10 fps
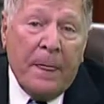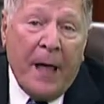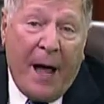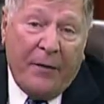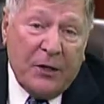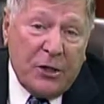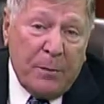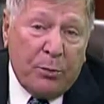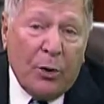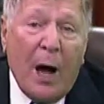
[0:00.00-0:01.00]
and that she
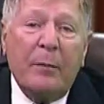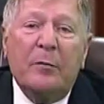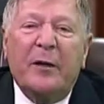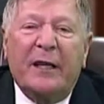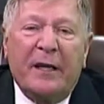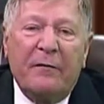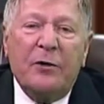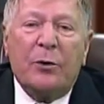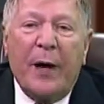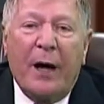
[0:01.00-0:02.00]
probably
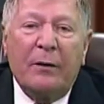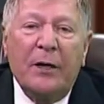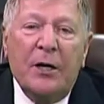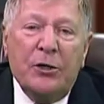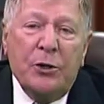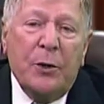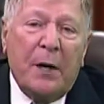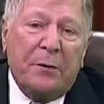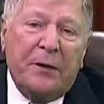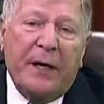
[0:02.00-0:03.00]
lived around
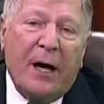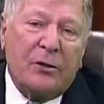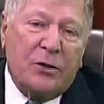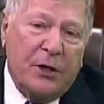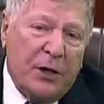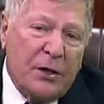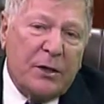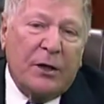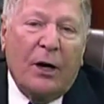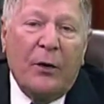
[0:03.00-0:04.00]
200,000 years
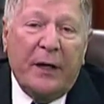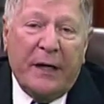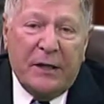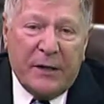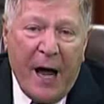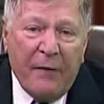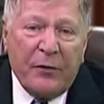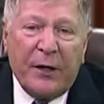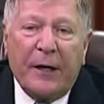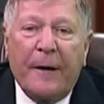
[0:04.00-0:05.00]
ago in East
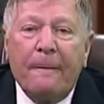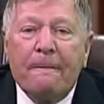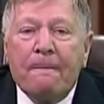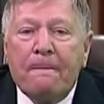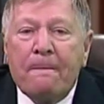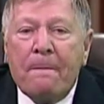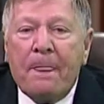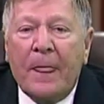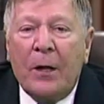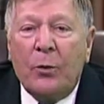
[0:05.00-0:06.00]
Africa.
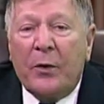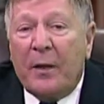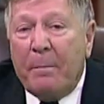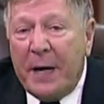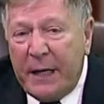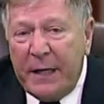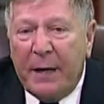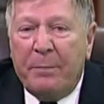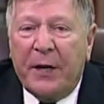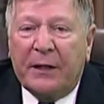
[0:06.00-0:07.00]
When the
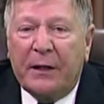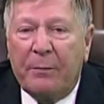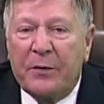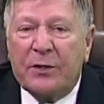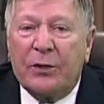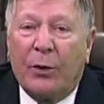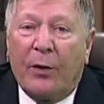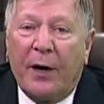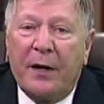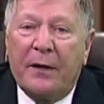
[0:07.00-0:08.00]
media picked up the
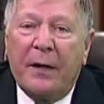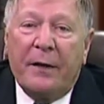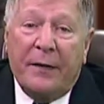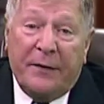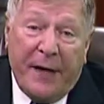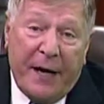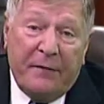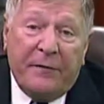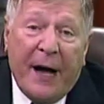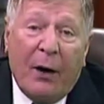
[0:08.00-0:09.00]
story that they
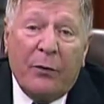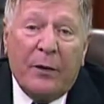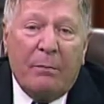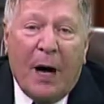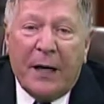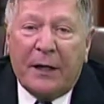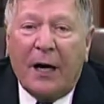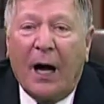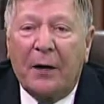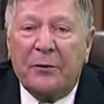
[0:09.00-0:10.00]
had found the
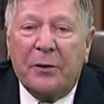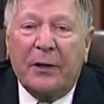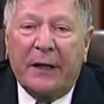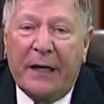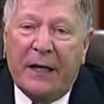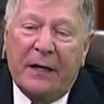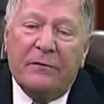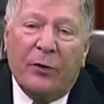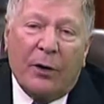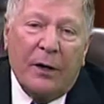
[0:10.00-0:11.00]
mitochondrial
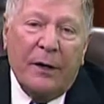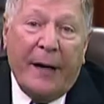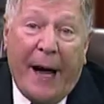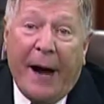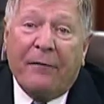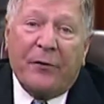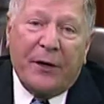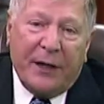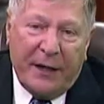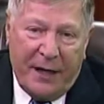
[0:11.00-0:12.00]
Eve, or
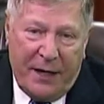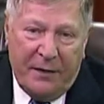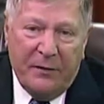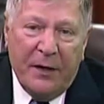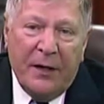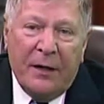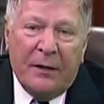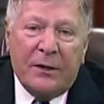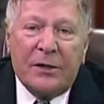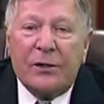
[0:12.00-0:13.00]
African Eve,
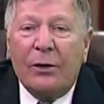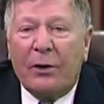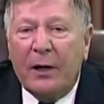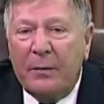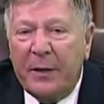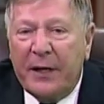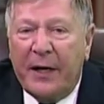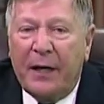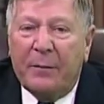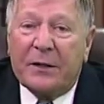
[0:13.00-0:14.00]
the story
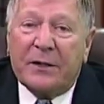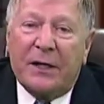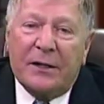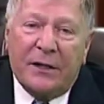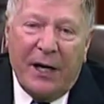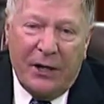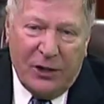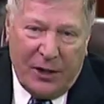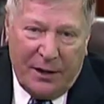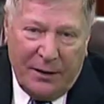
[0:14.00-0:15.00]
became a
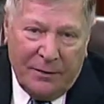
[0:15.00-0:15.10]
sensation.